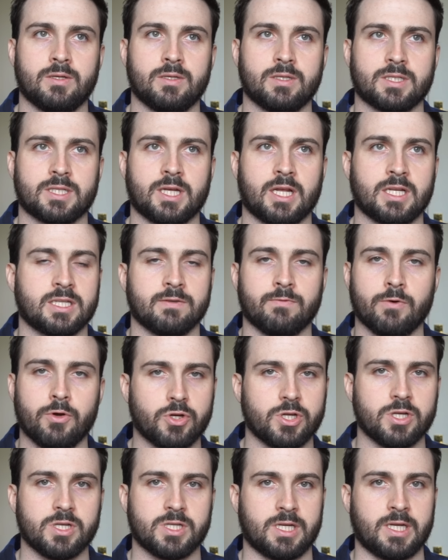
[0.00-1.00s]
sense of
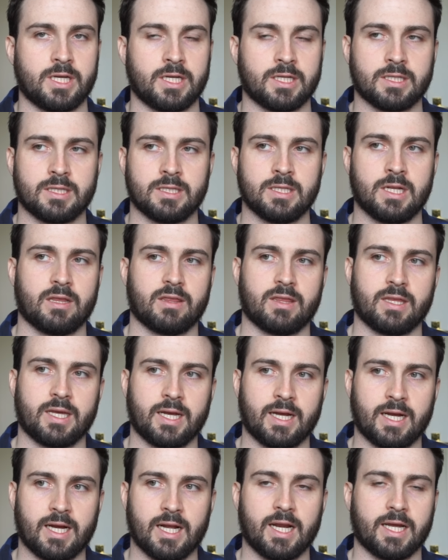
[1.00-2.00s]
urgency.
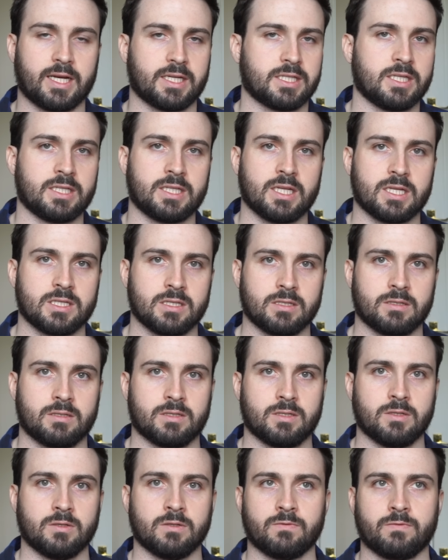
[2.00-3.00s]
Nothing clicks. It doesn't
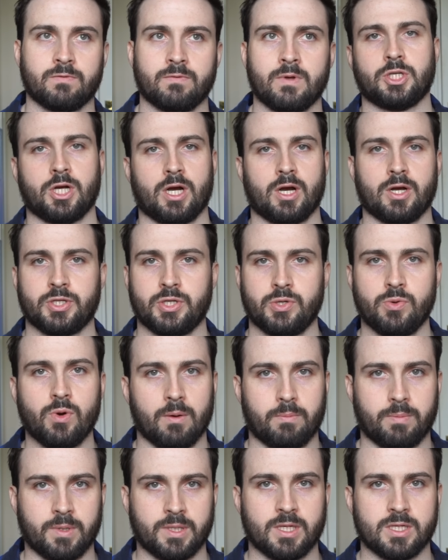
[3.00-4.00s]
sort of charge you
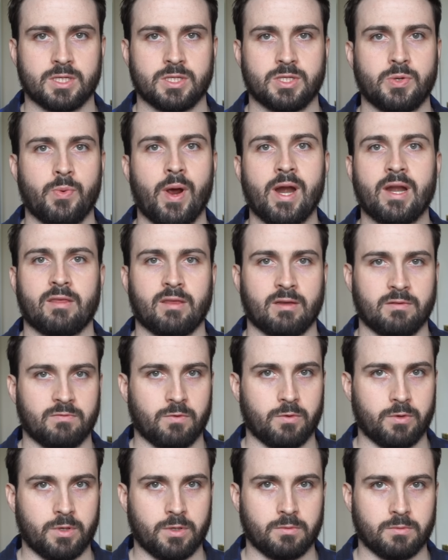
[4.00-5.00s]
up. It doesn't do anything
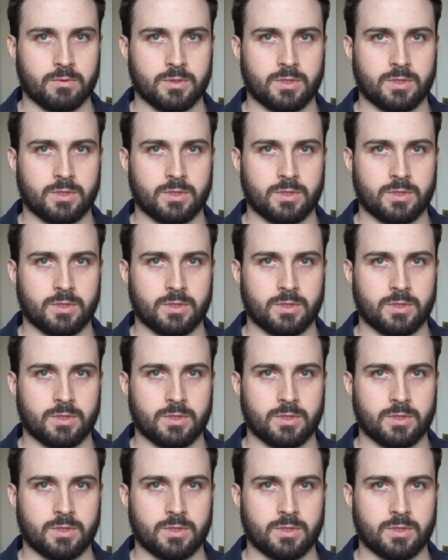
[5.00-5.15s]
for you.